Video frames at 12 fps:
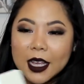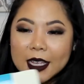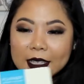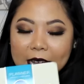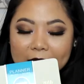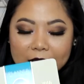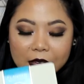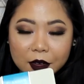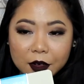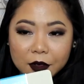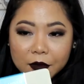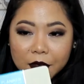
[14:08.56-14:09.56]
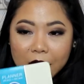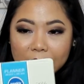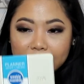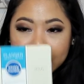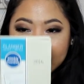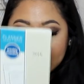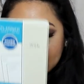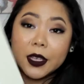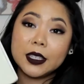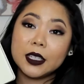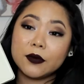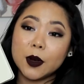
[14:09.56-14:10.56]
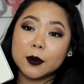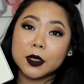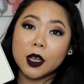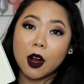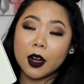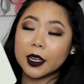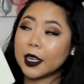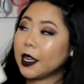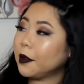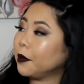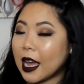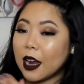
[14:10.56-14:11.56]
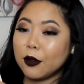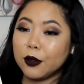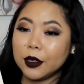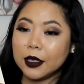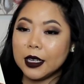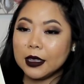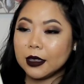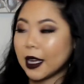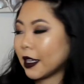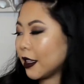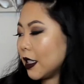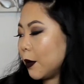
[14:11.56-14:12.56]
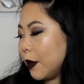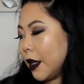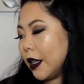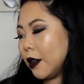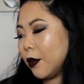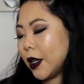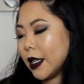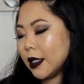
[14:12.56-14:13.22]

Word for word: is another favorite. This is from Target. I really like this planner. When I